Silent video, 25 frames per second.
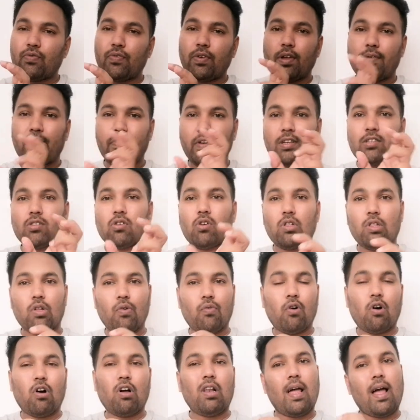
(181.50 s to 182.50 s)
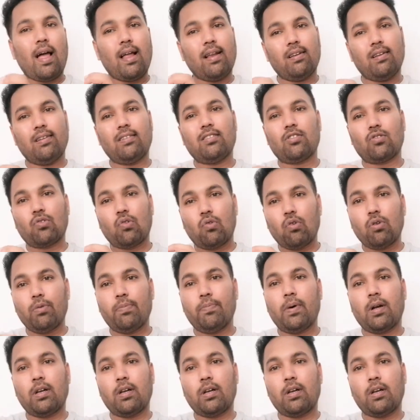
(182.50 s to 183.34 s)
we fix on the wall, and it's good,